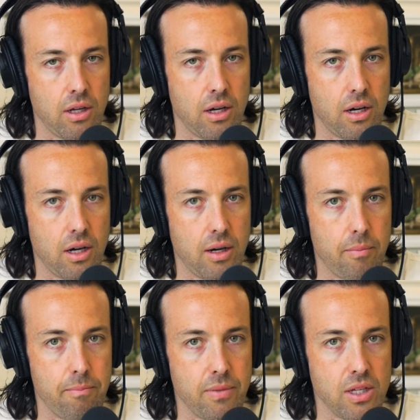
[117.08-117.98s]

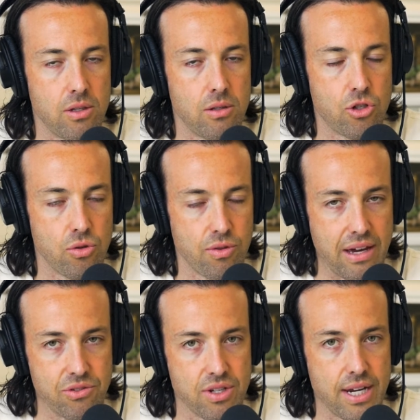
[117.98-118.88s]
in
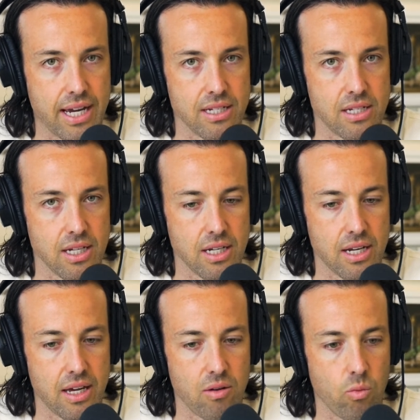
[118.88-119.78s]
2019
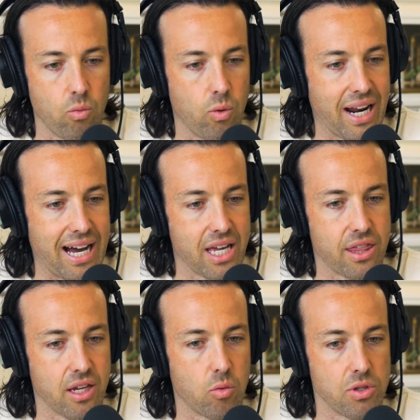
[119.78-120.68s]
at what I
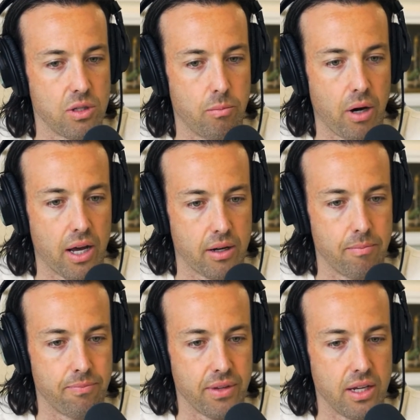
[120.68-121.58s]
think was the
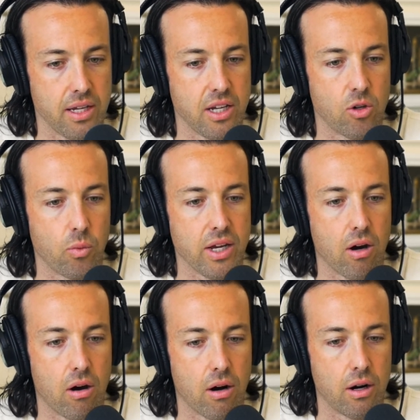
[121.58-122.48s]
bottom, and here we
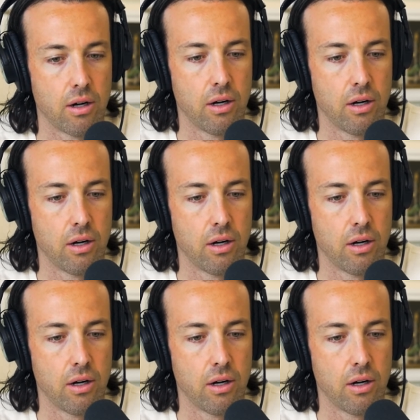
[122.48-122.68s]
are